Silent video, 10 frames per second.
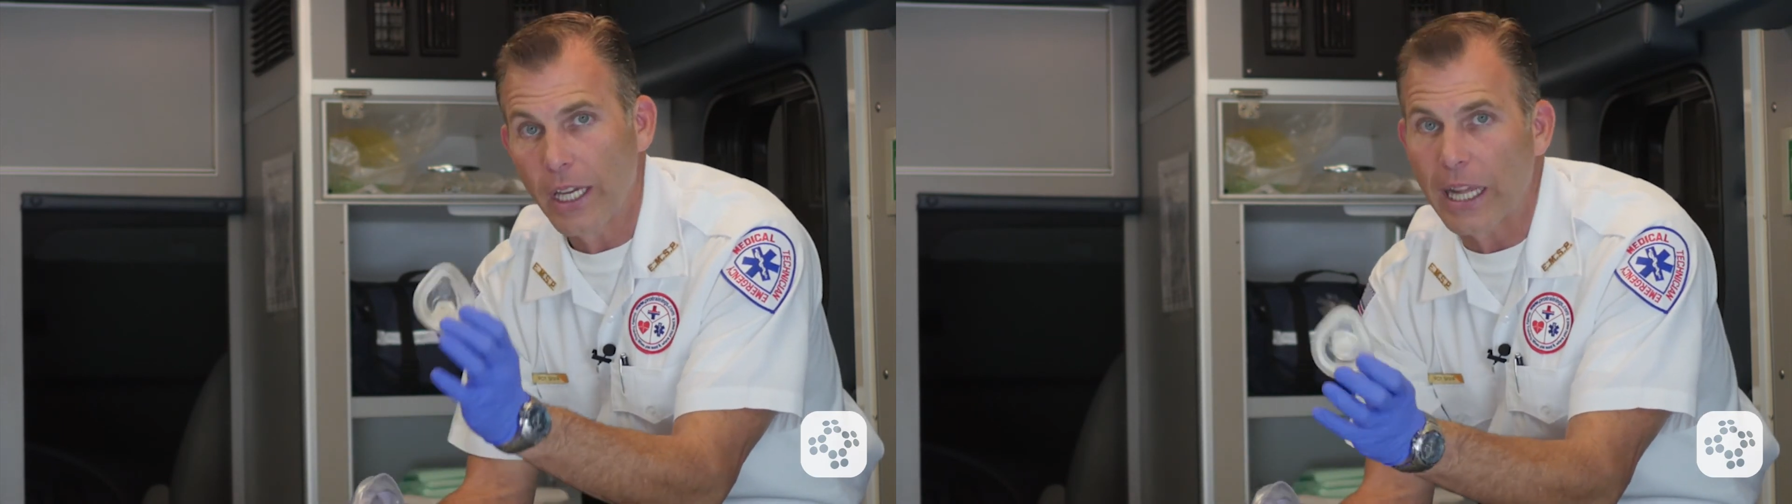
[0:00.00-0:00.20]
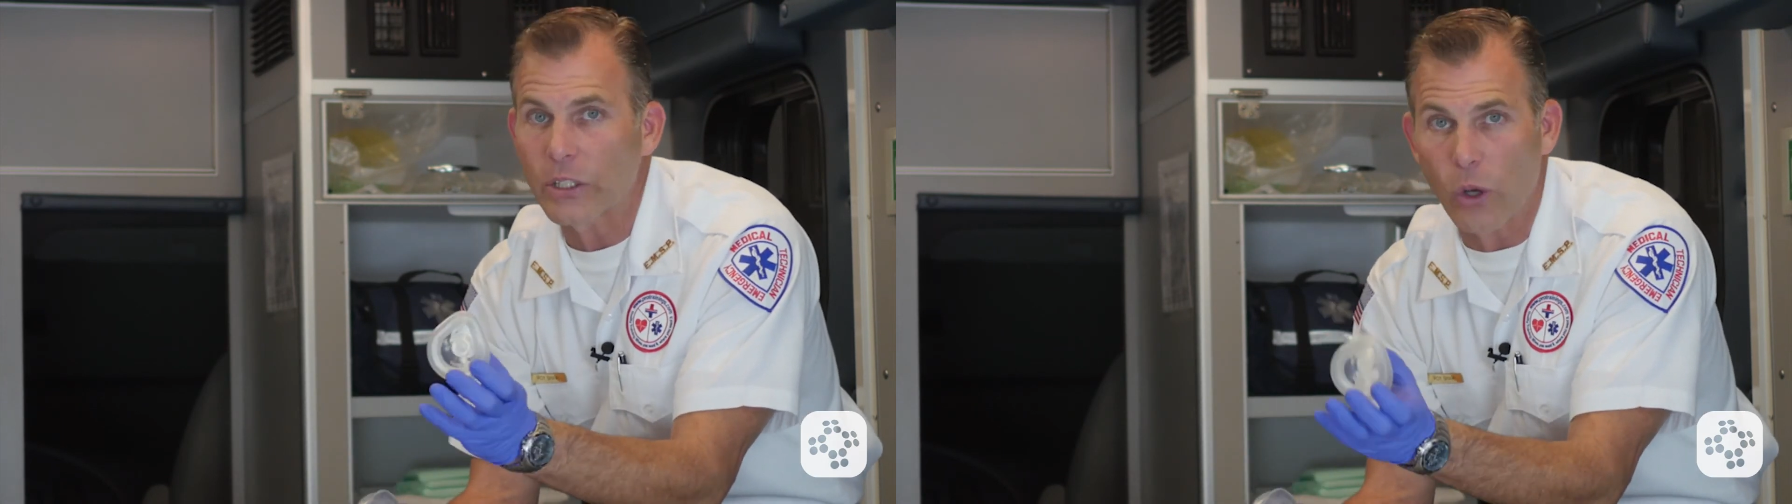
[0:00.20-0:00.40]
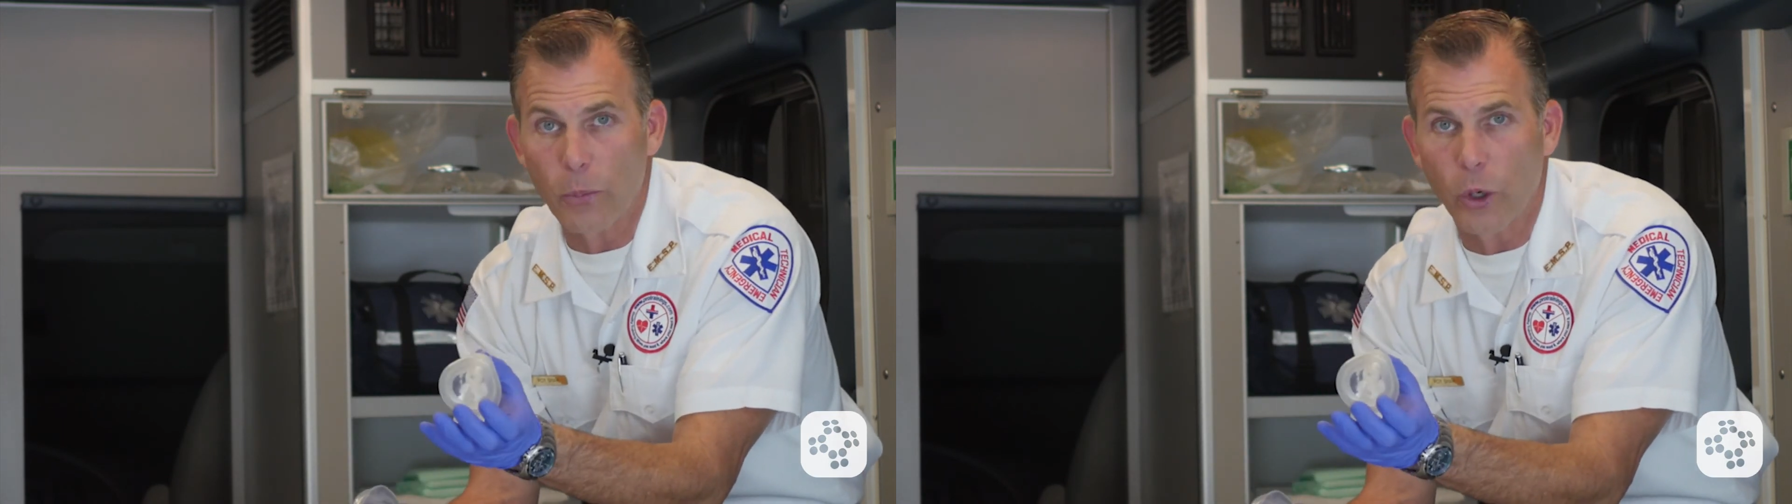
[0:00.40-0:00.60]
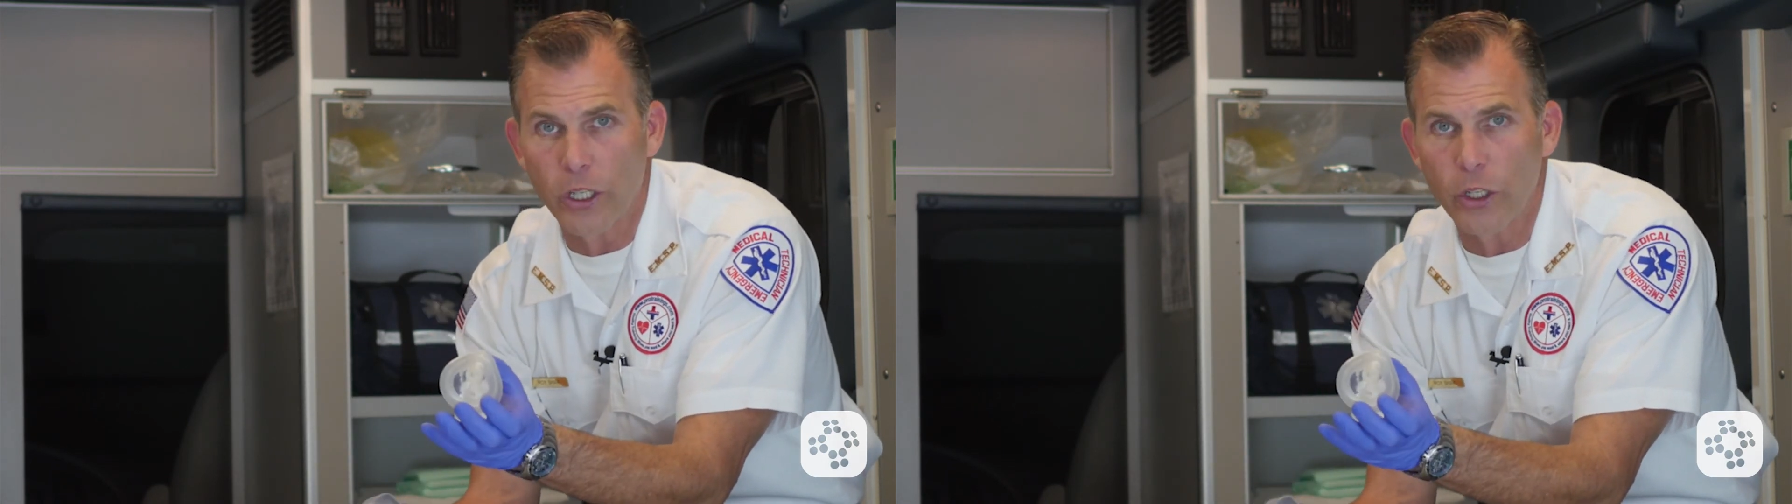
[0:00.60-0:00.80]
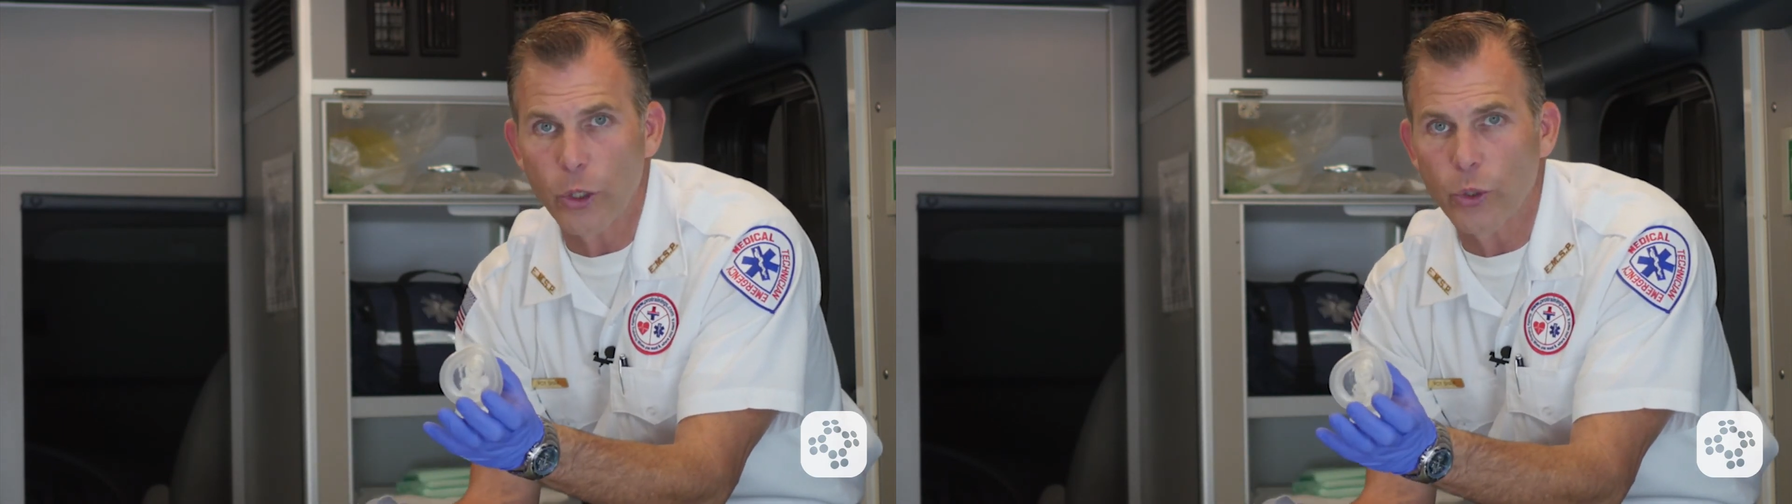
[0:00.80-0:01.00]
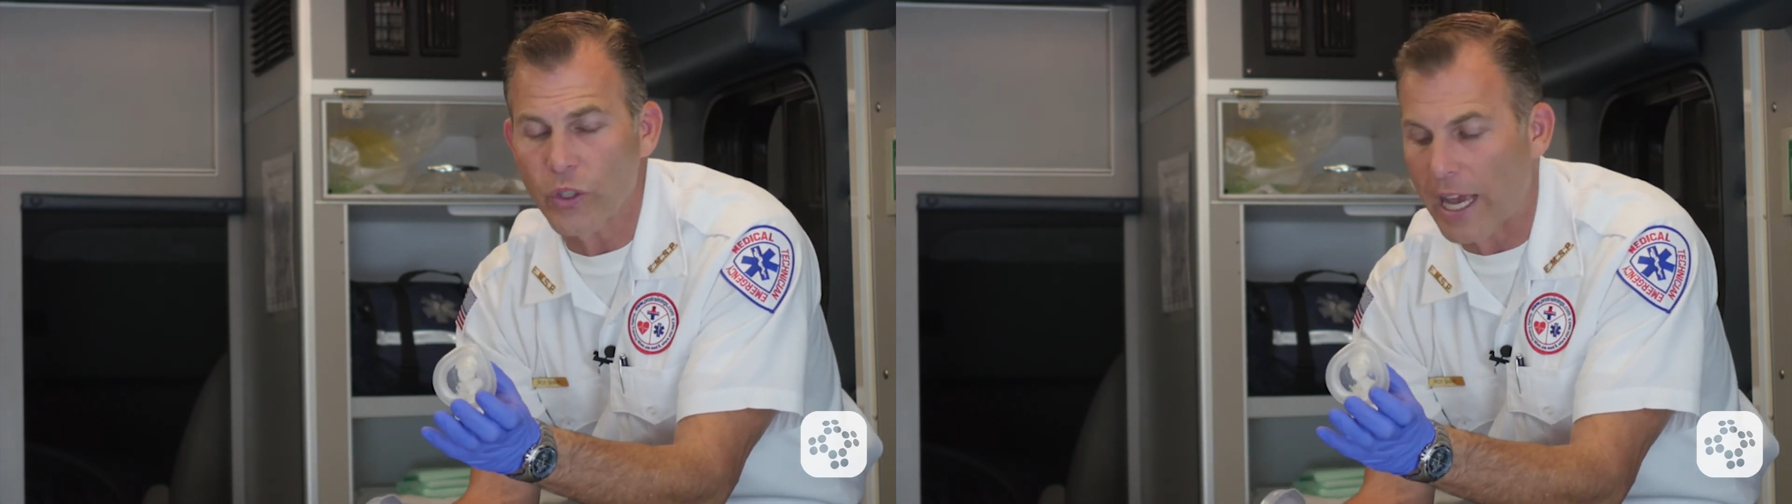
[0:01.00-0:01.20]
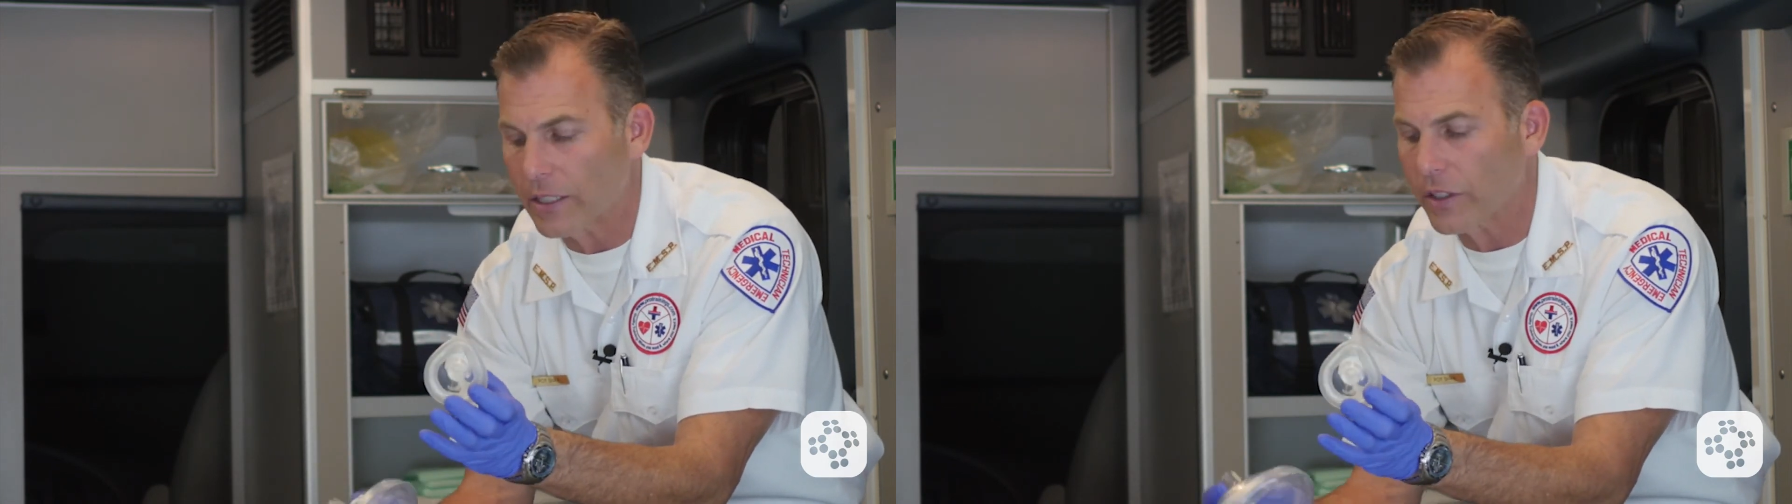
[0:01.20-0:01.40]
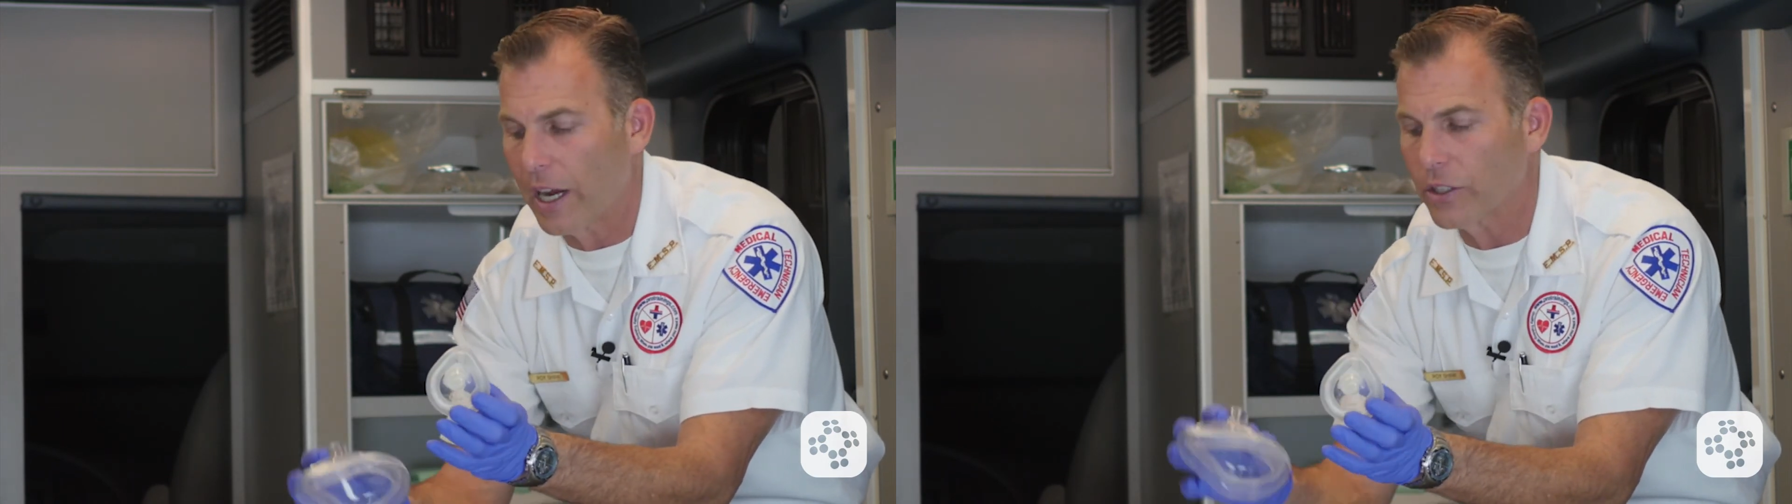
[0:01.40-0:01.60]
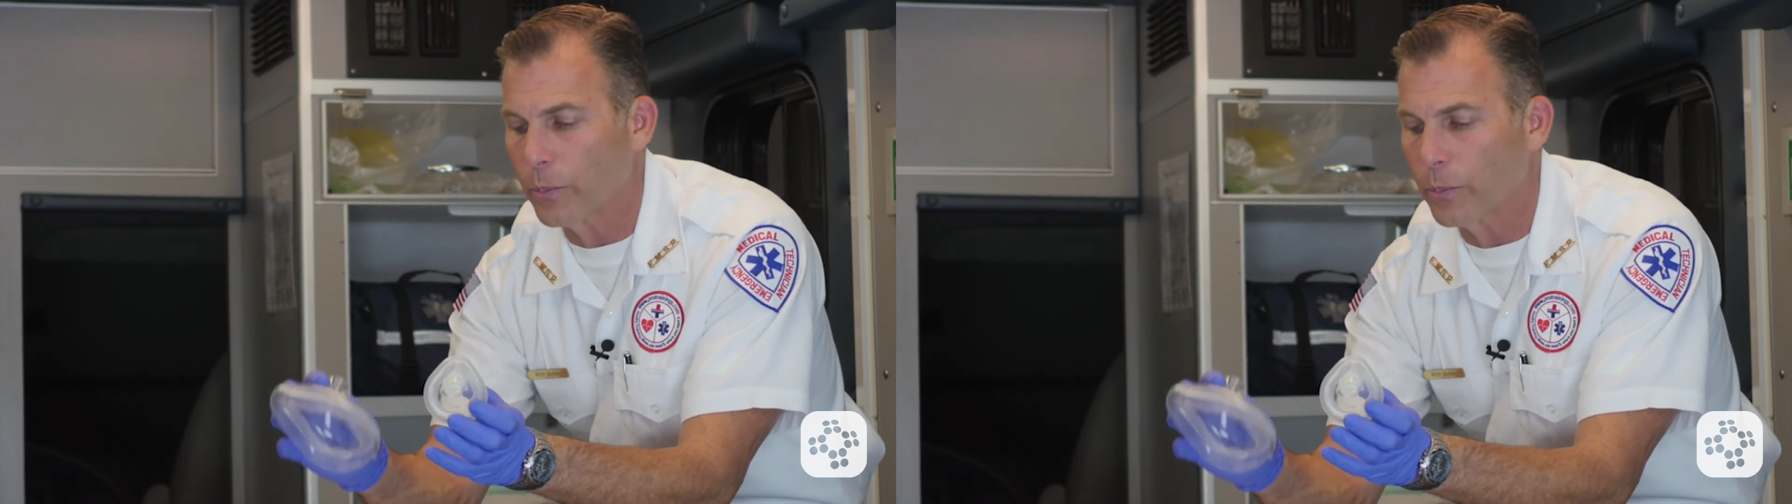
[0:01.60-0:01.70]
and so I'm going to use that size